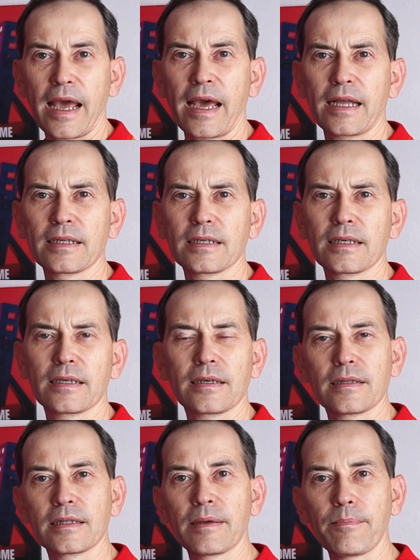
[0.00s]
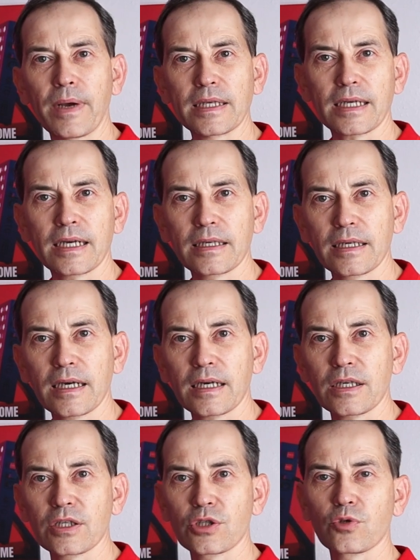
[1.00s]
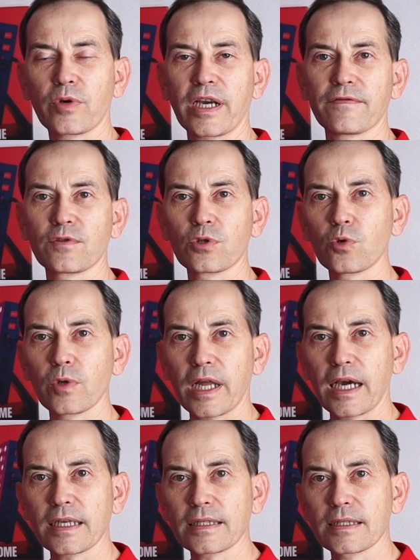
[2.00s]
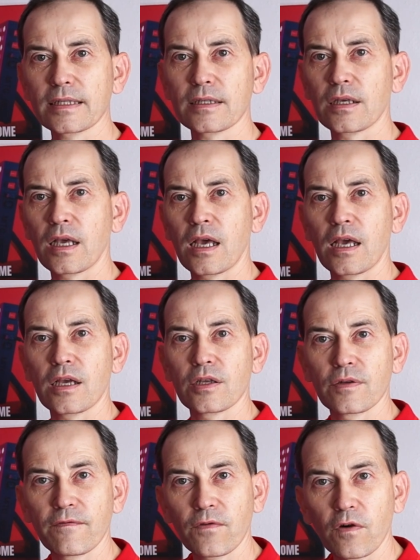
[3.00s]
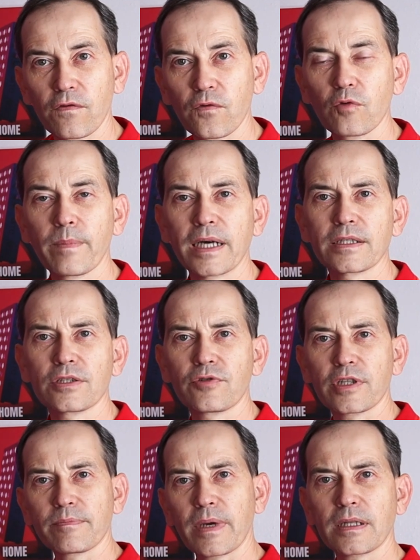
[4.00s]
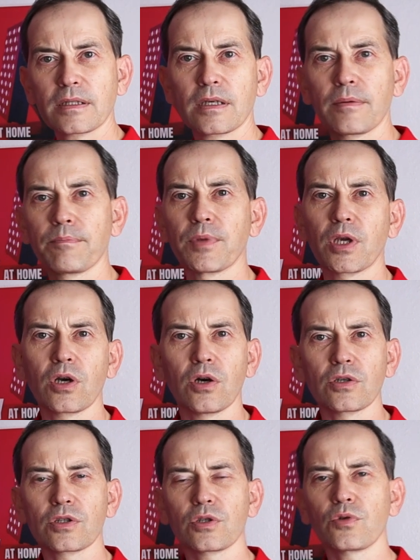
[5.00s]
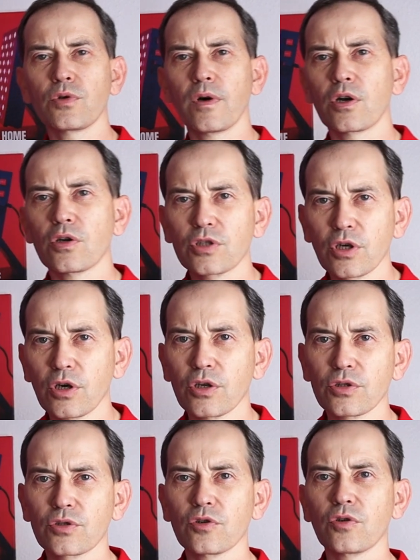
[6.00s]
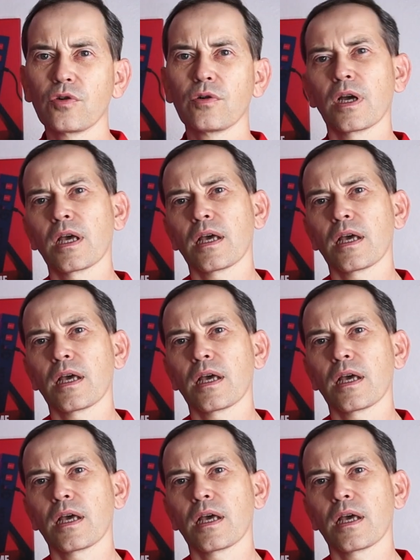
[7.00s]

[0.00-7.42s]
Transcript: And the best idea is to have two lights for full body treatment, because you are not going to